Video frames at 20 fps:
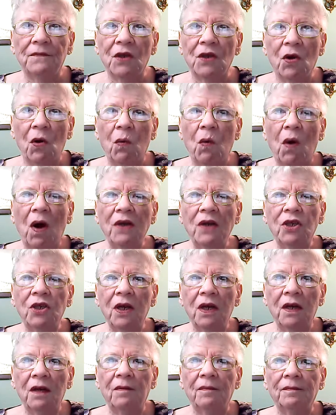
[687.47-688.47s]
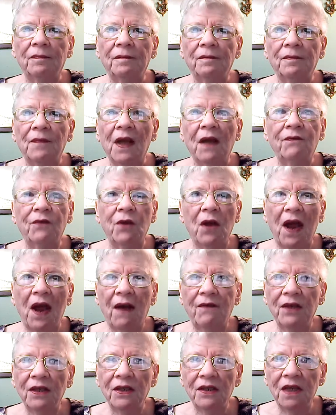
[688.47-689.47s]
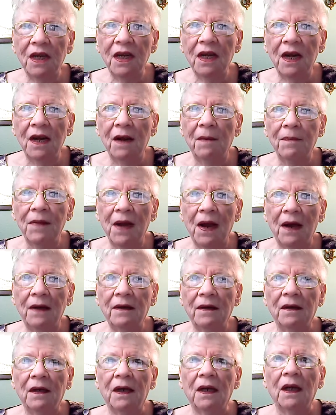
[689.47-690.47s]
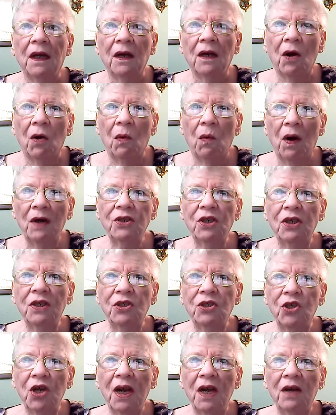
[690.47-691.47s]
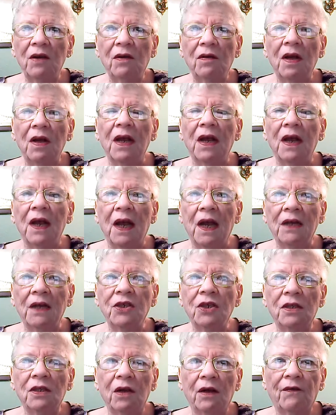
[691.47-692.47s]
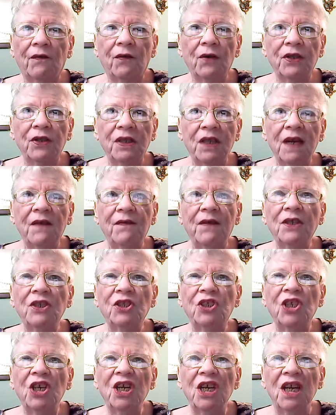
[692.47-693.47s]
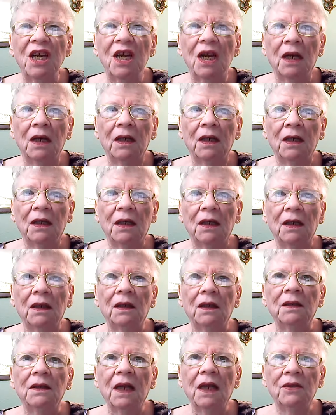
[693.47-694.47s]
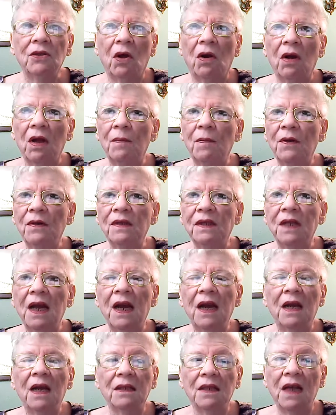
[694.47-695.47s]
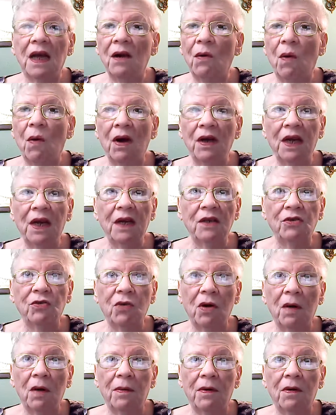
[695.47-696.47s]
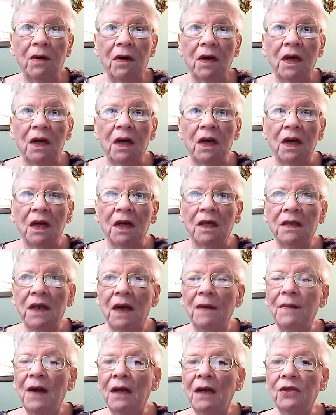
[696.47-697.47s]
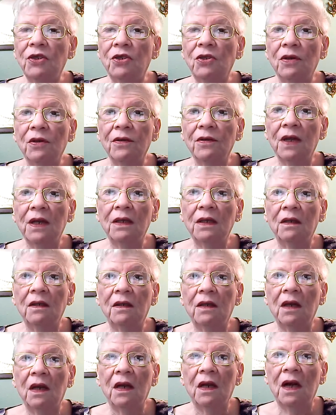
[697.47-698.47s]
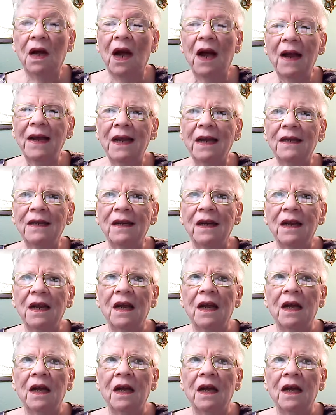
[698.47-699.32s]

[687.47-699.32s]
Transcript: Go watch it if you haven't seen him yet. Go watch his channel and just look for Stephen G. That's all I'm going to say because I don't want to get in trouble because I'm not sure that uh, I can